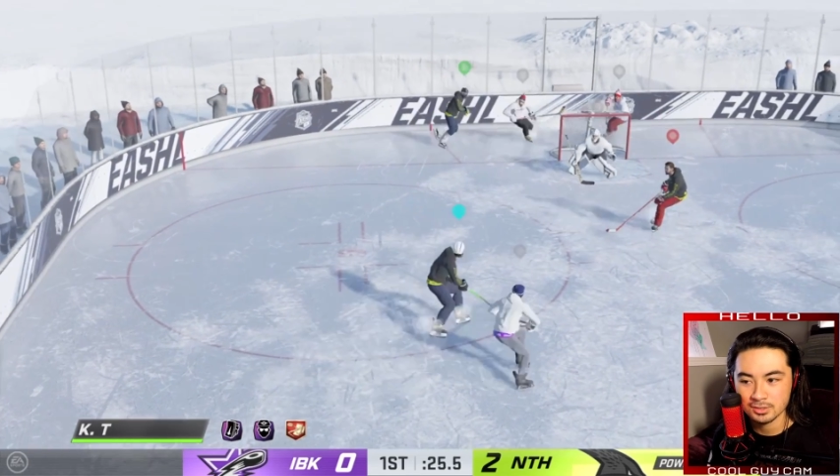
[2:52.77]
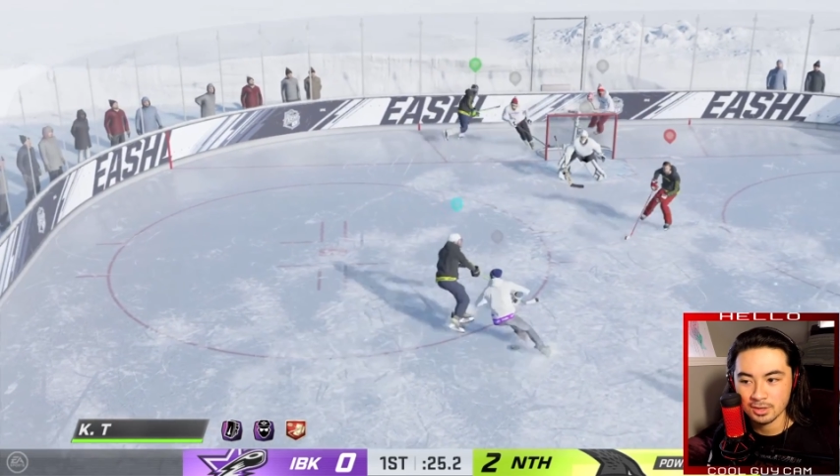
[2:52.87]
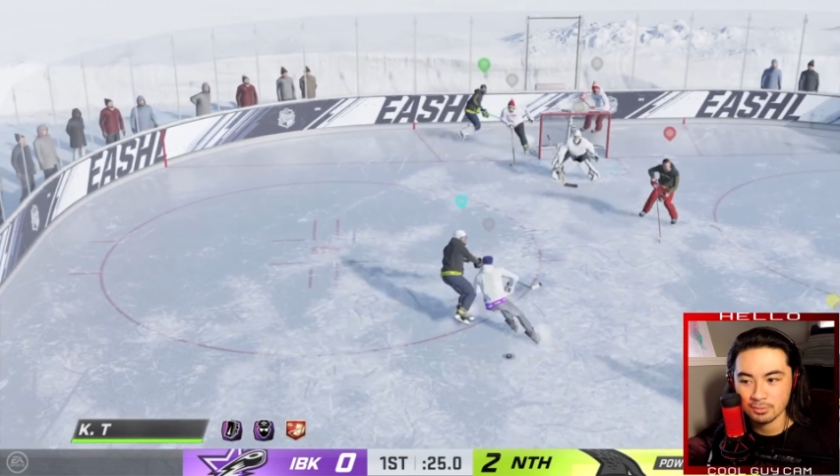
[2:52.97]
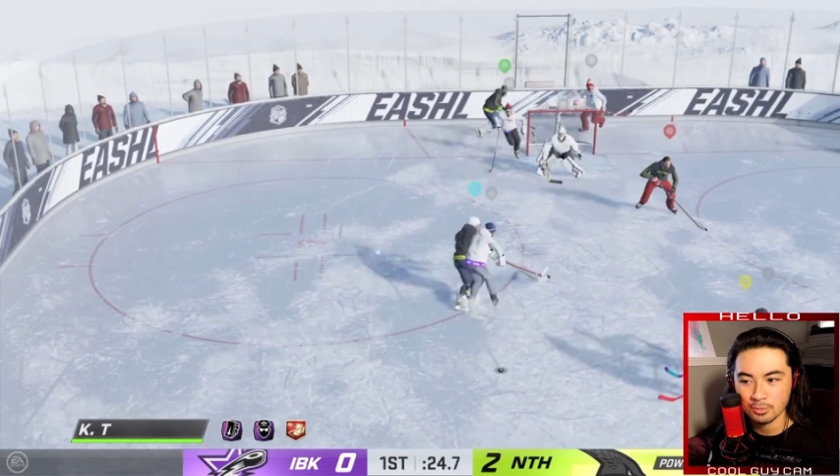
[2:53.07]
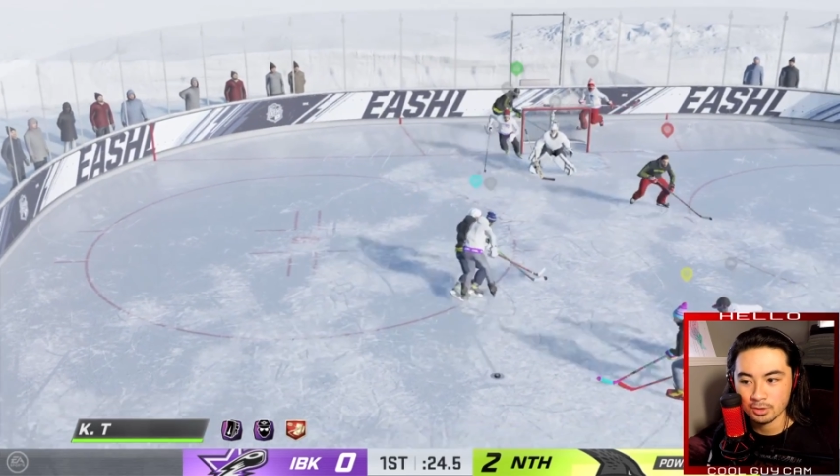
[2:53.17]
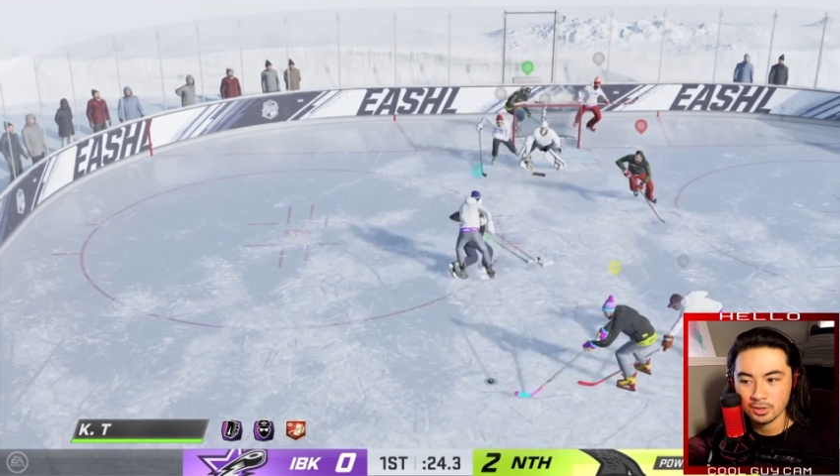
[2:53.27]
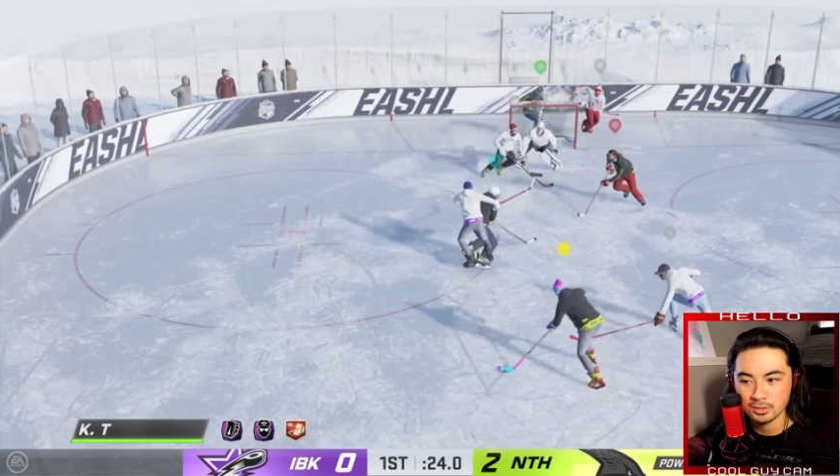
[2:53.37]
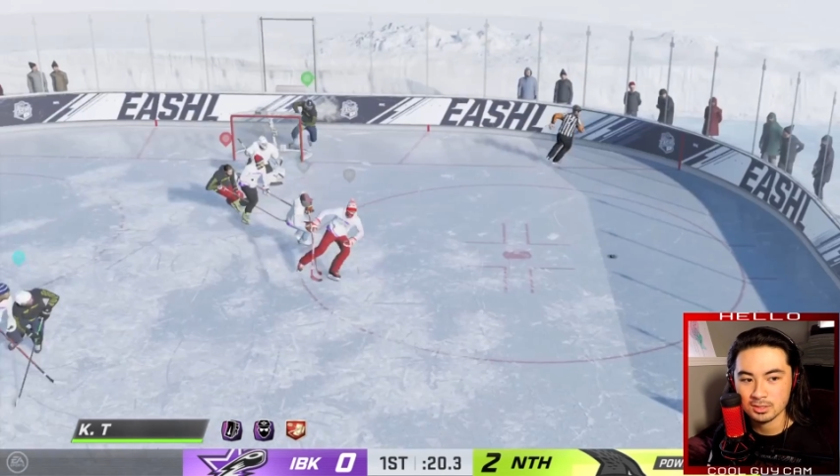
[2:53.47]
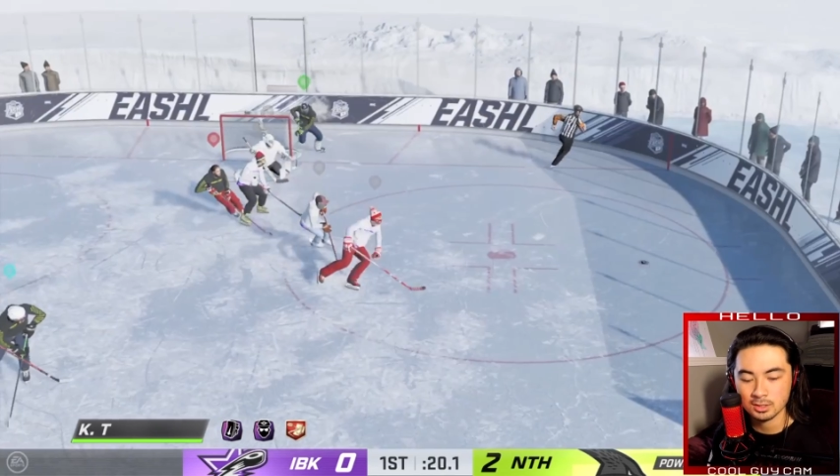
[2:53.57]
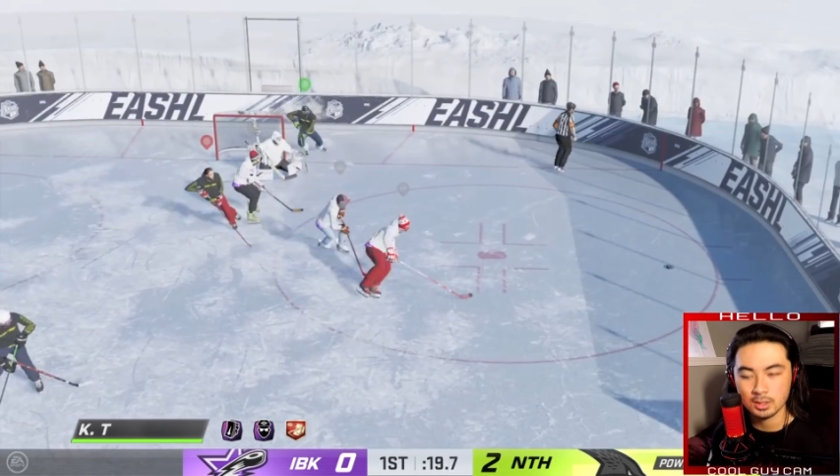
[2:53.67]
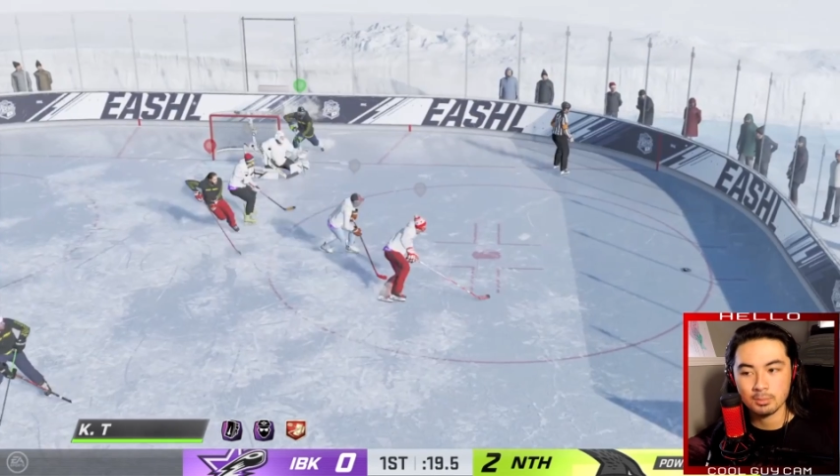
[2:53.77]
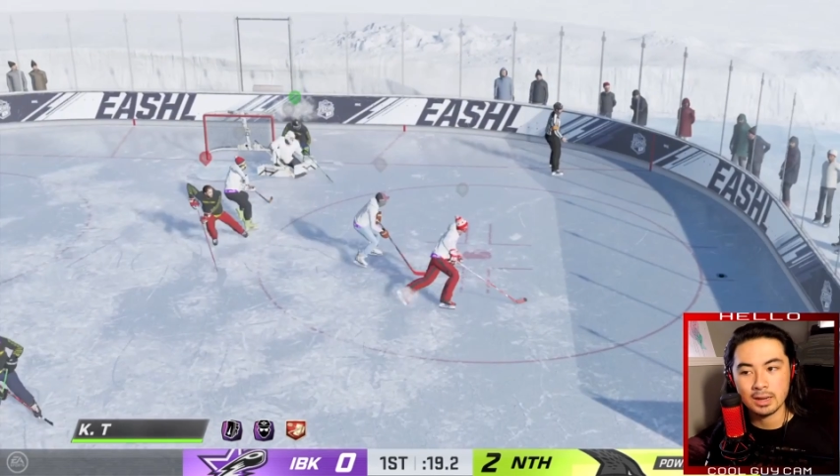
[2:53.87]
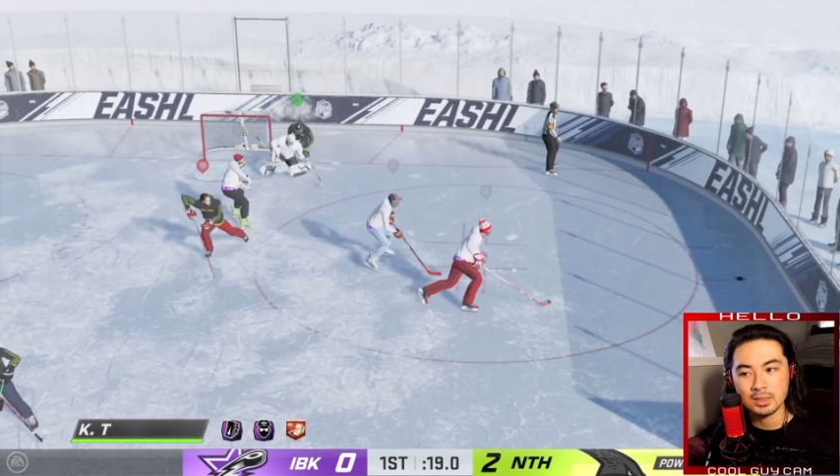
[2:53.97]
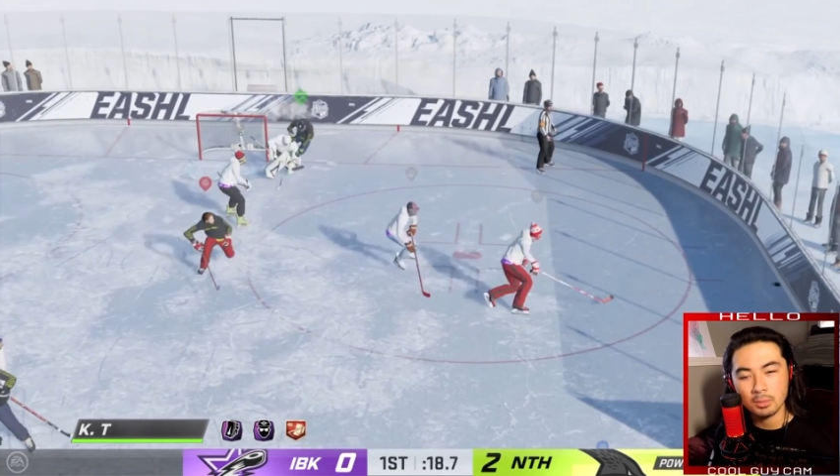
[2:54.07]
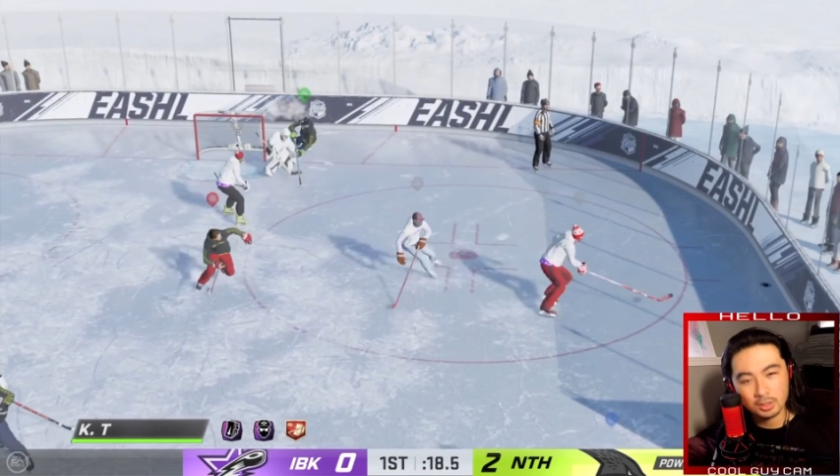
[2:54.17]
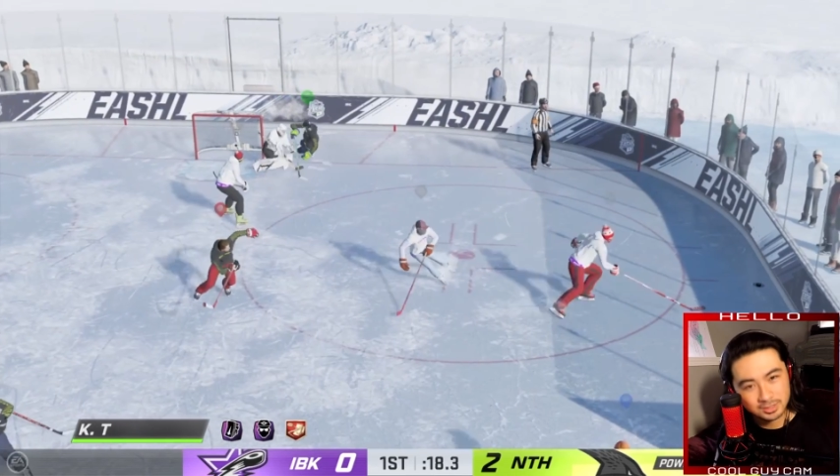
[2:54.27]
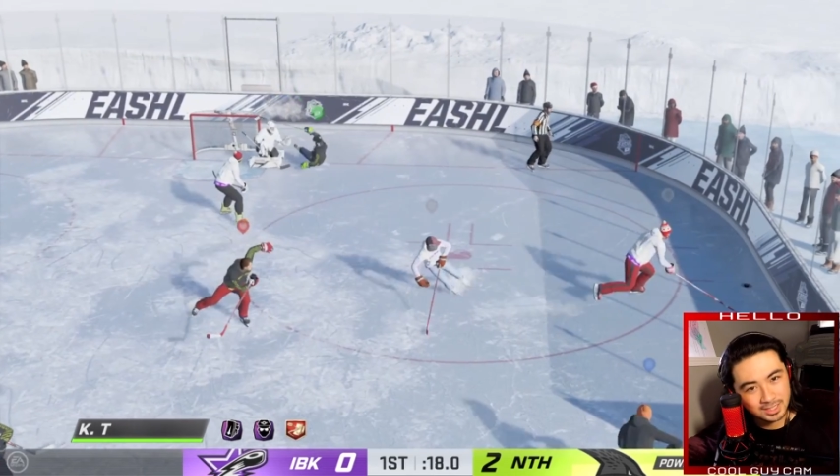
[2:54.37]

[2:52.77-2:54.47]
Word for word: software to combine them all